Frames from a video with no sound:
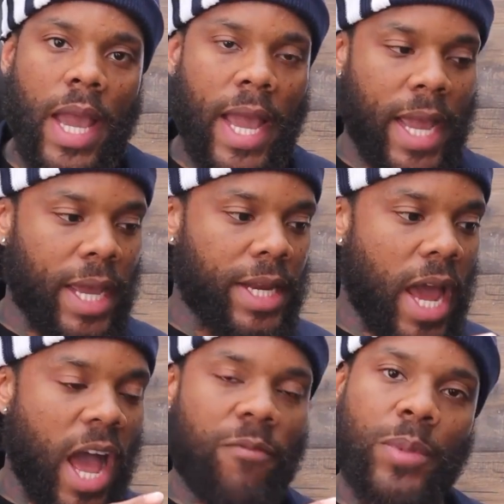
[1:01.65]
And
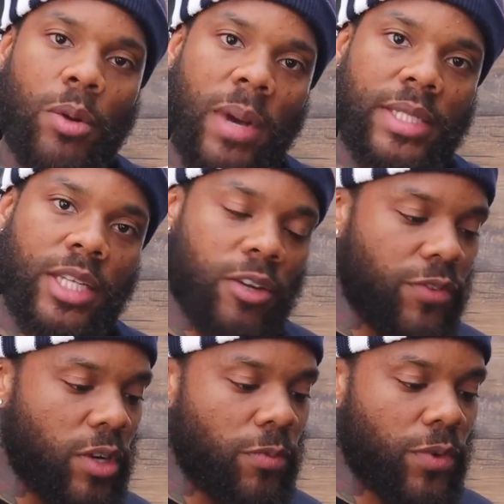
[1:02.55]
I built myself
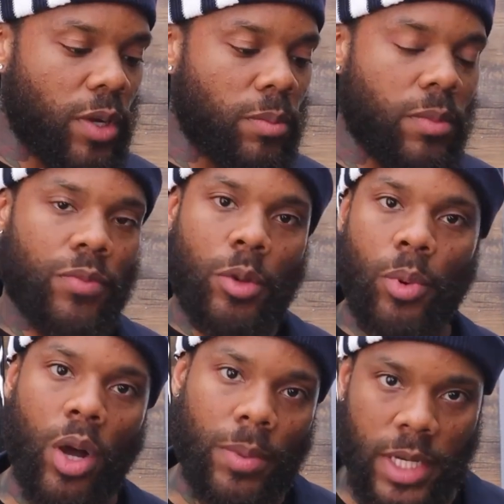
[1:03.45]
up from the
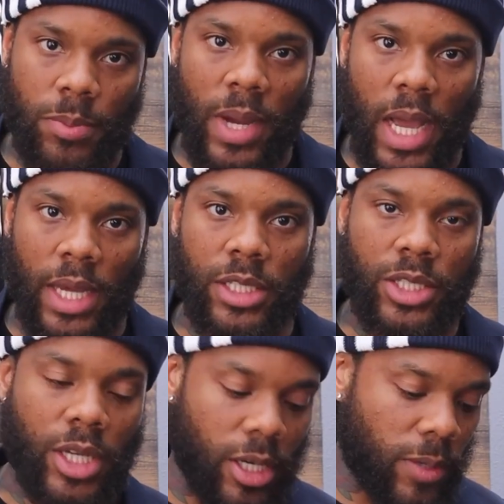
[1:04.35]
barber that's behind the
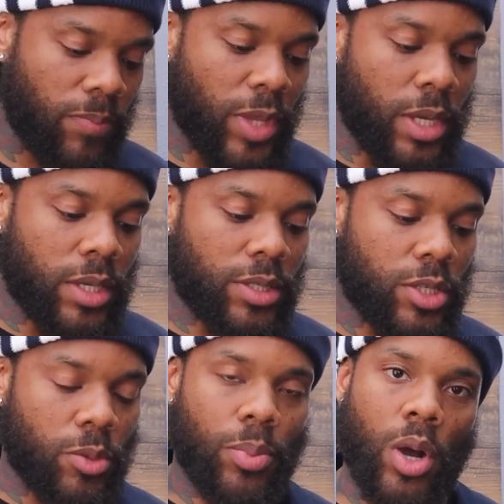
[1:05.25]
chair to
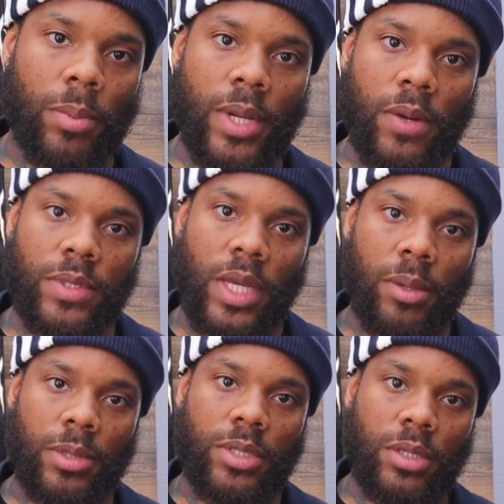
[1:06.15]
the barber that was
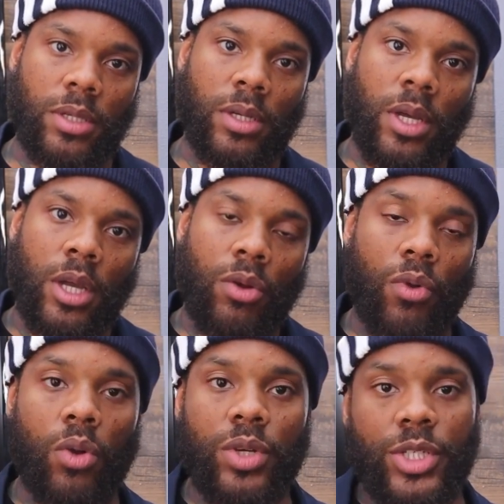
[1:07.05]
able to
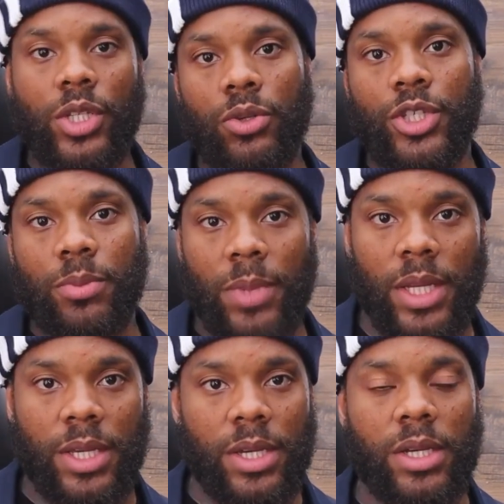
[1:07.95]
grow his social
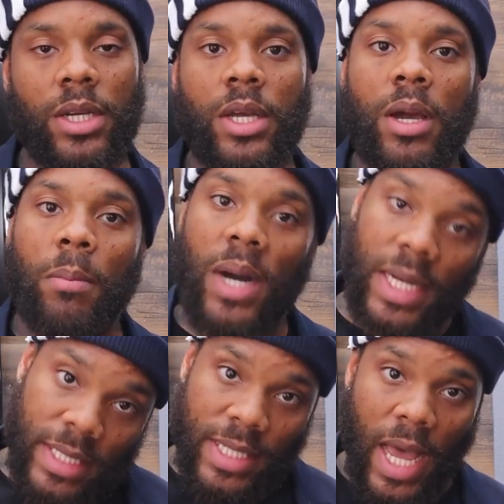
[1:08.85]
media,
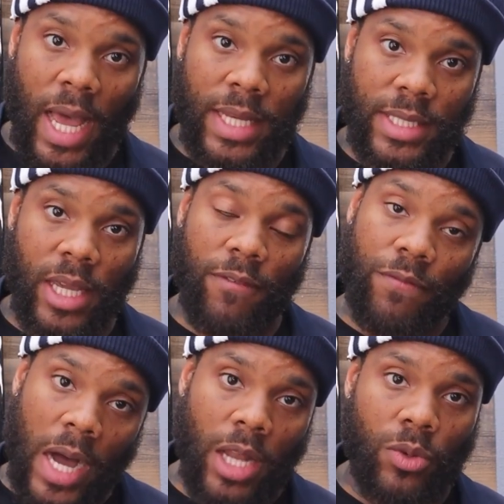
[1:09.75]
monetize that
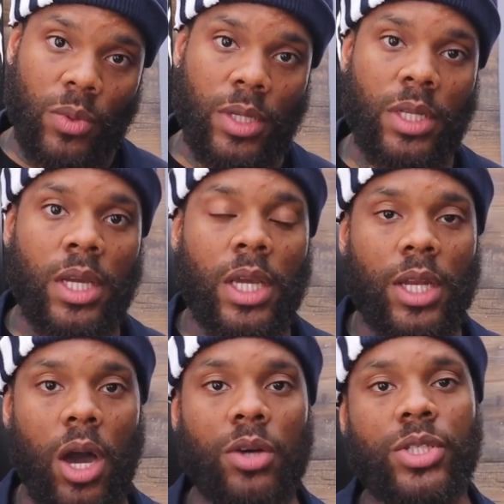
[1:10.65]
following, and
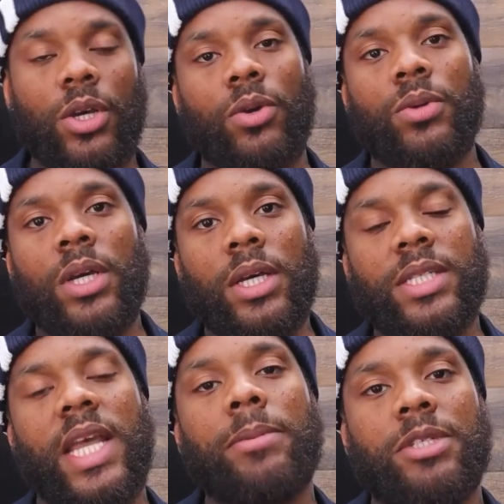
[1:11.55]
also
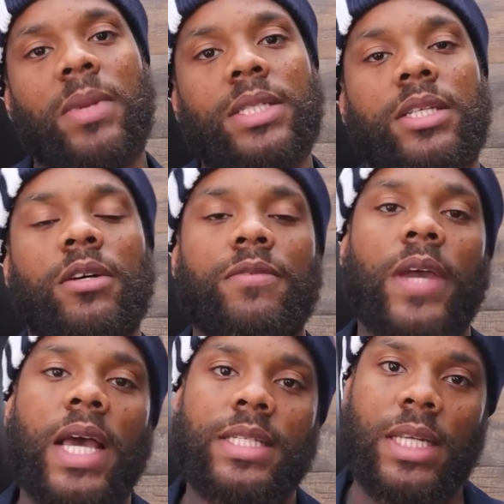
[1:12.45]
establish myself
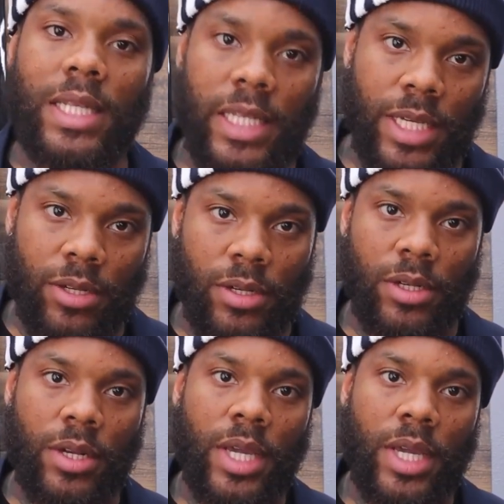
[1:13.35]
as a leader